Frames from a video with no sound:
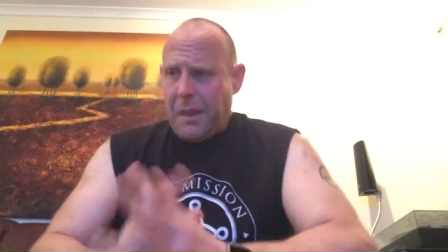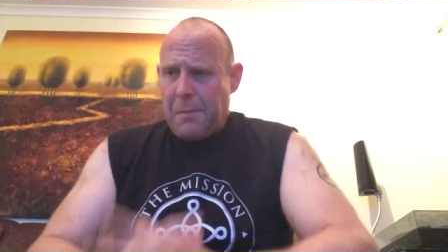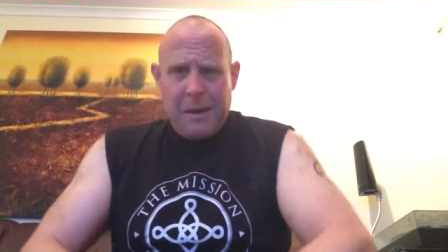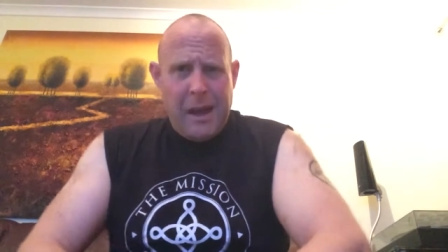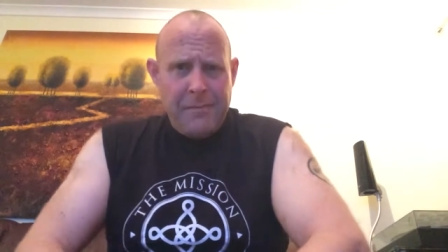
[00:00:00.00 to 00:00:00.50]

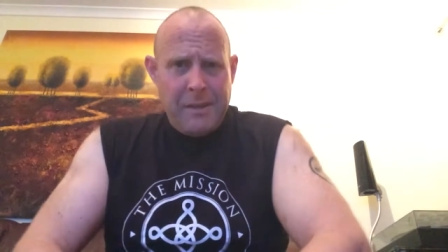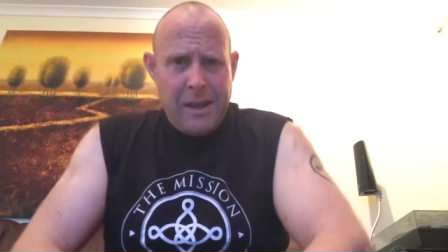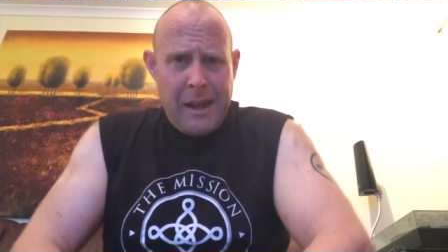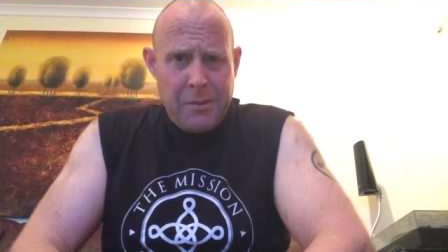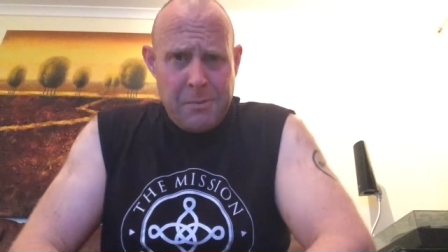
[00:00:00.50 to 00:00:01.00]
but I haven't had
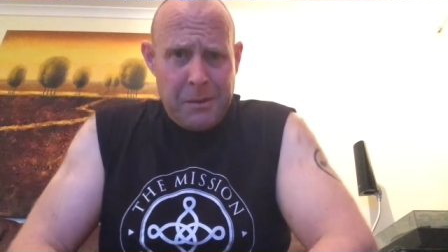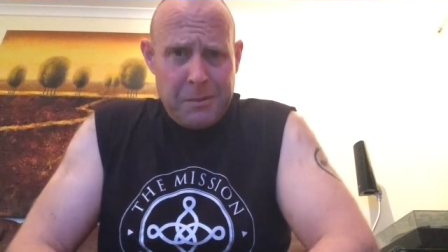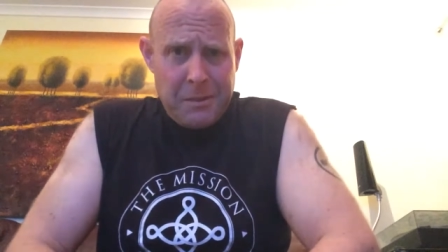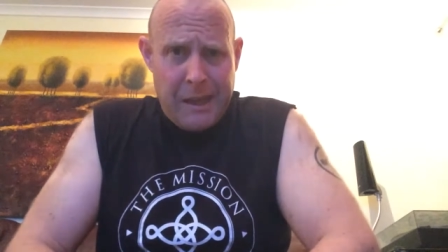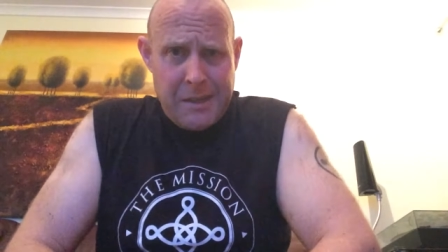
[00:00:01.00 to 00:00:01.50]
it out of the
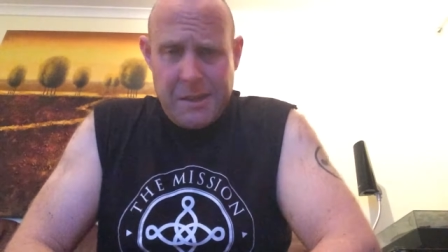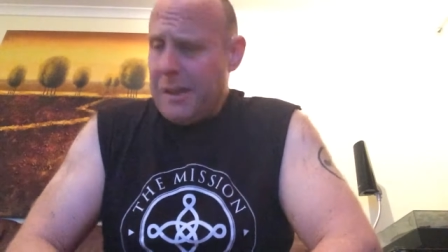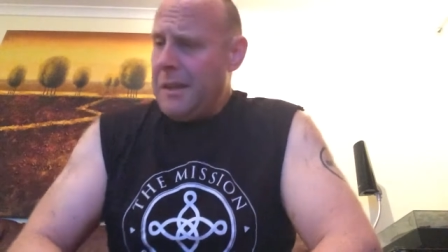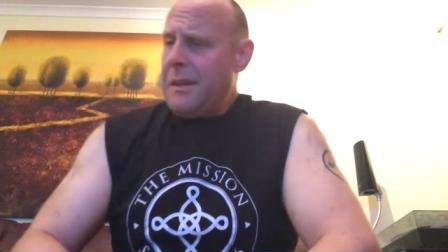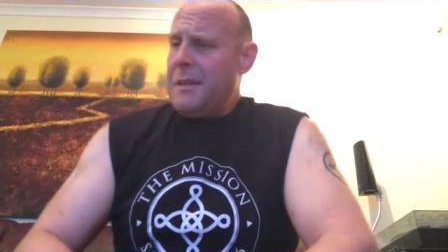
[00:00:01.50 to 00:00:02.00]
bottle yet.
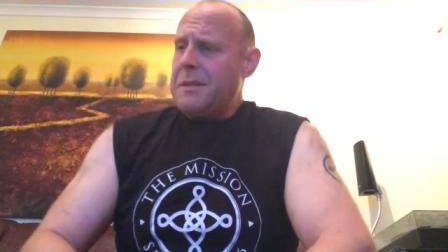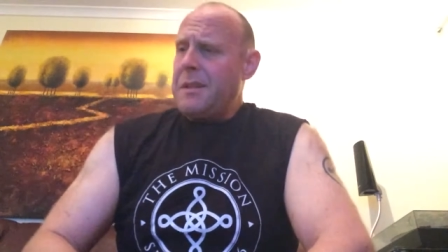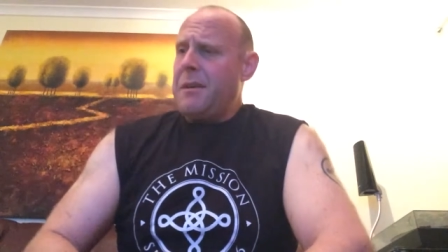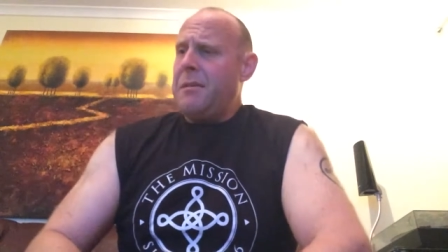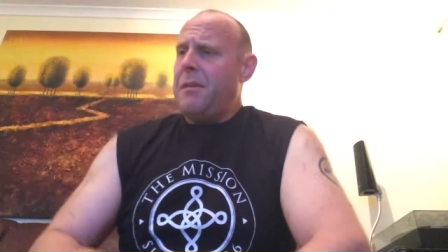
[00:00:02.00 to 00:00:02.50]

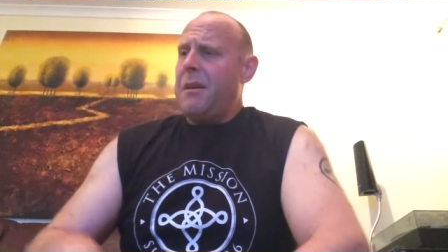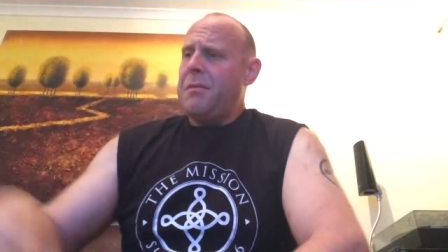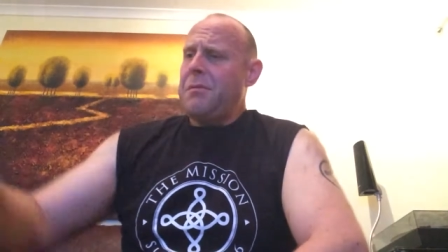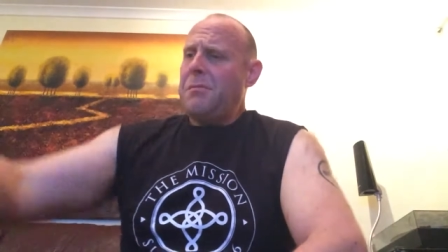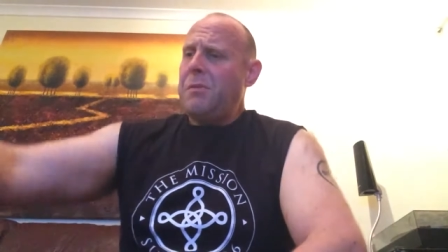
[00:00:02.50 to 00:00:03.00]
So I
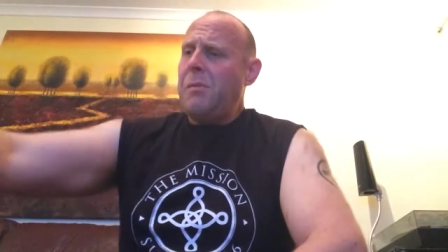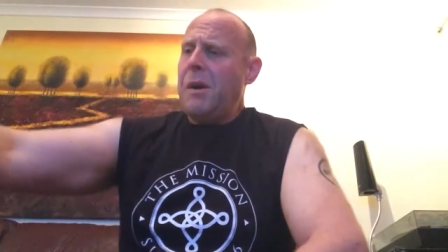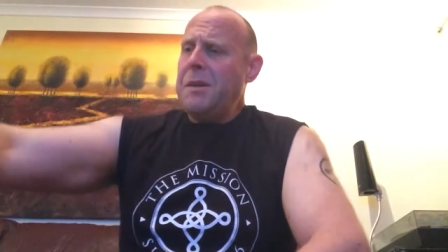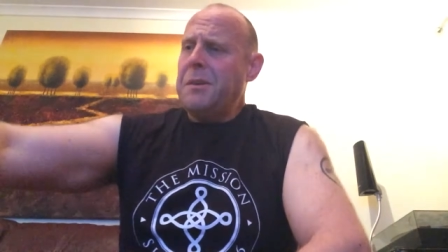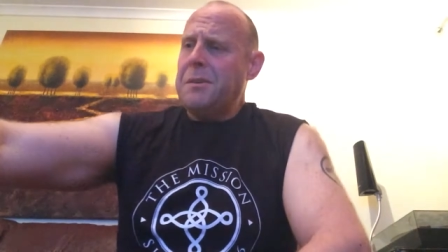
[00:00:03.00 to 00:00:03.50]
thought, well,
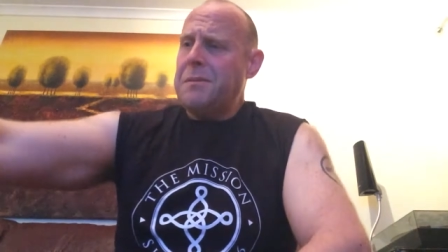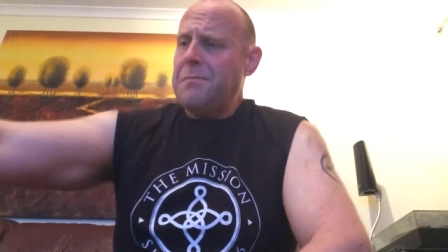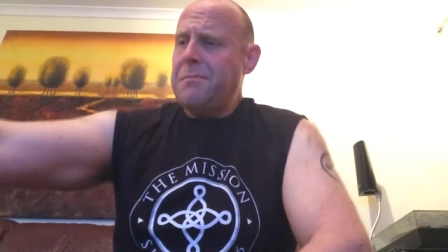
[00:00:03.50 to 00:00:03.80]
why not?